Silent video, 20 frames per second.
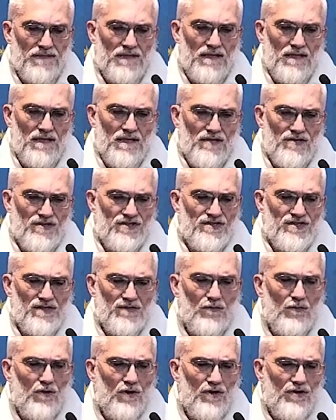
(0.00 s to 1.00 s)
And she
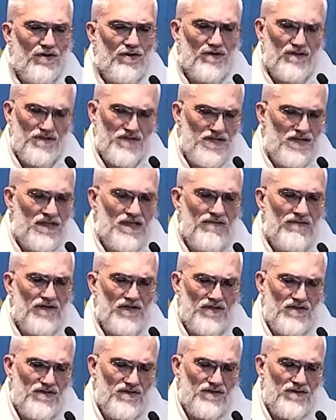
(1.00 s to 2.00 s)
said, What are the
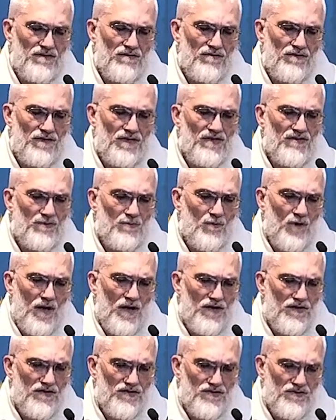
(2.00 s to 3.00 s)
significance of the rings, and
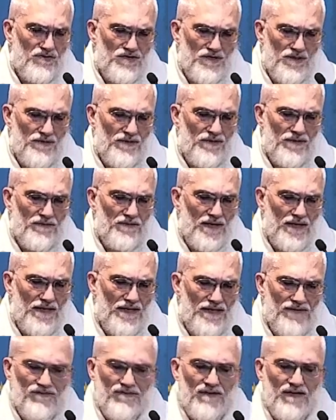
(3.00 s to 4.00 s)
why do some of them not
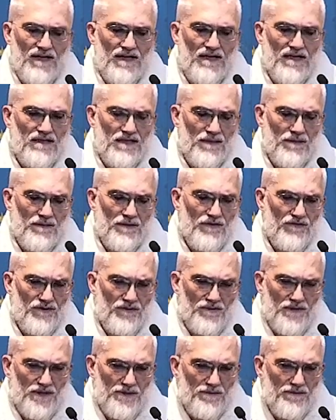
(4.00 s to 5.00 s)
have light coming
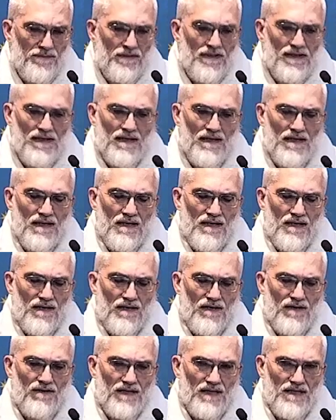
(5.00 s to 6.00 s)
from them? And
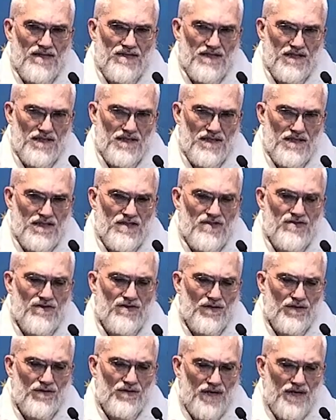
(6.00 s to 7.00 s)
Our Lady said, These are
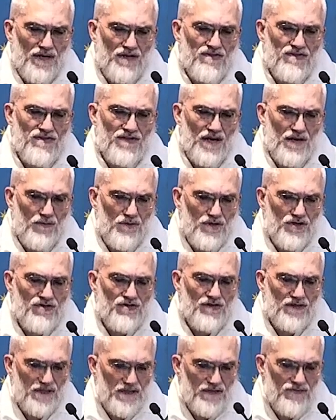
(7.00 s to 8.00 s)
the graces I wish
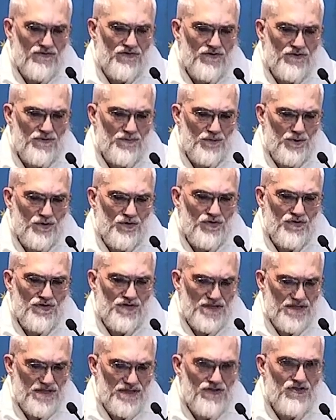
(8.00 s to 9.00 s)
to give to poor
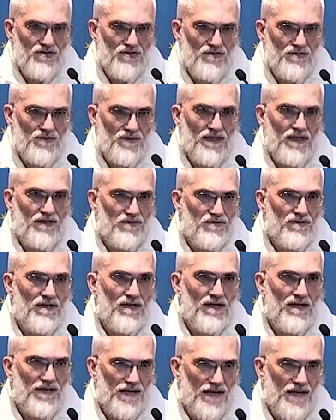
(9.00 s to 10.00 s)
sinners, but they do
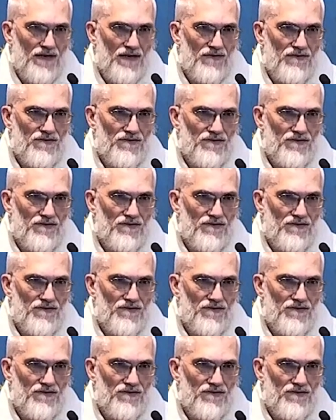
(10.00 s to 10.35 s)
not ask.